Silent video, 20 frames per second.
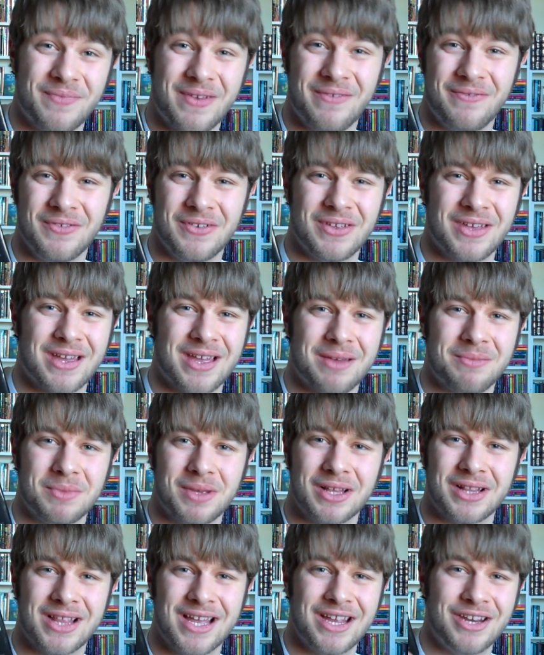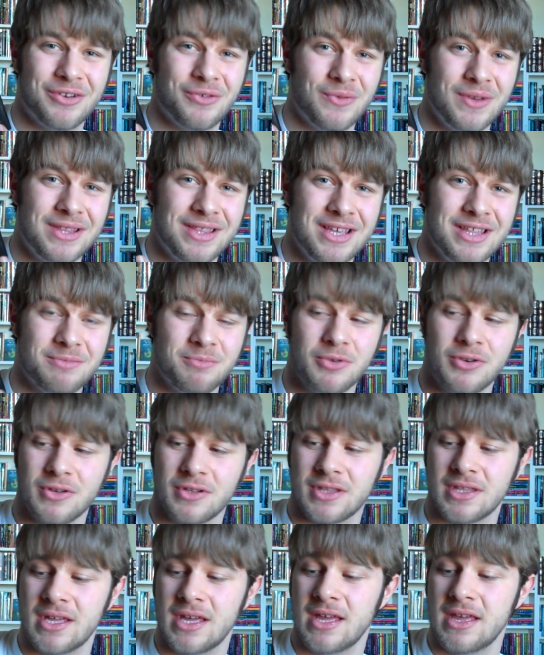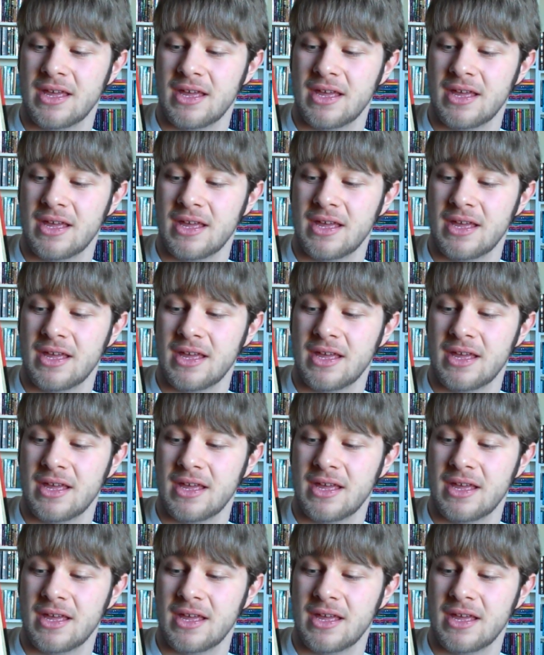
I feel like I'm inclined to read these books.